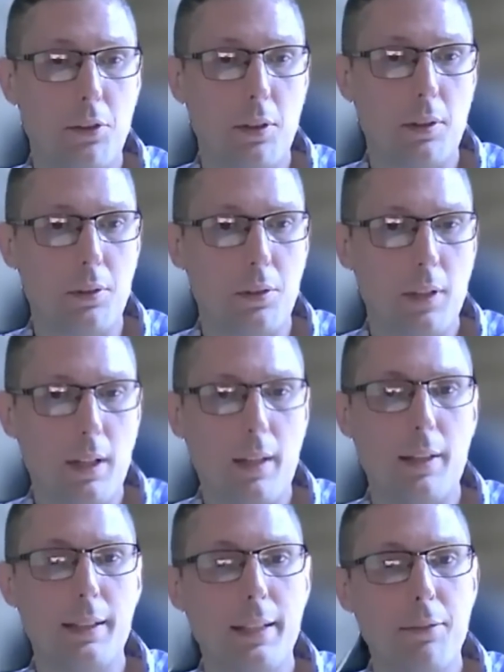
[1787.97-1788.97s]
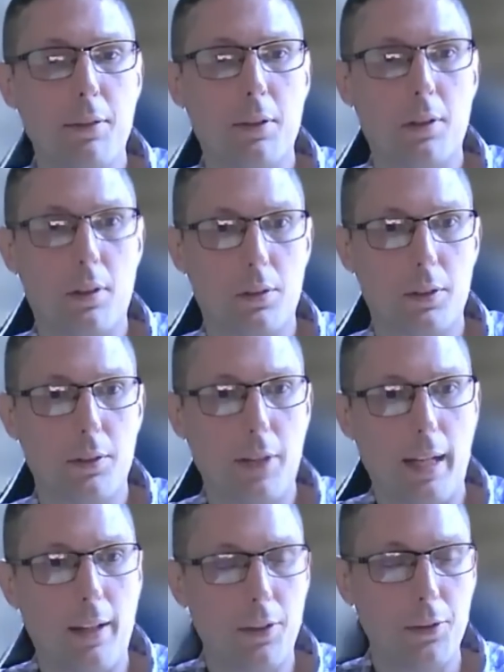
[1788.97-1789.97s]
So it's kind of difficult or
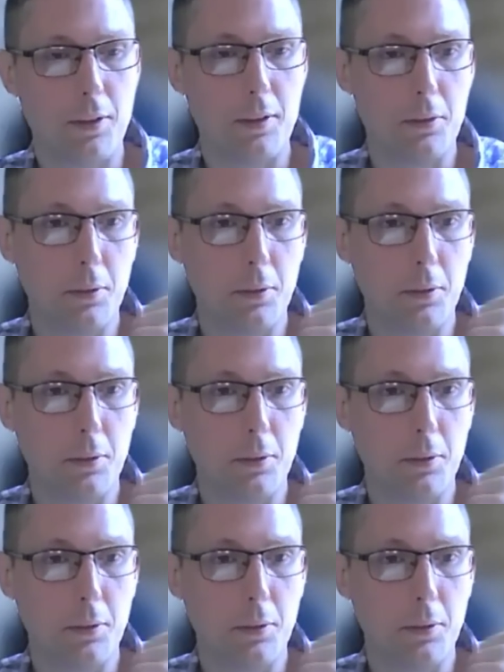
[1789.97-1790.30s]
challenging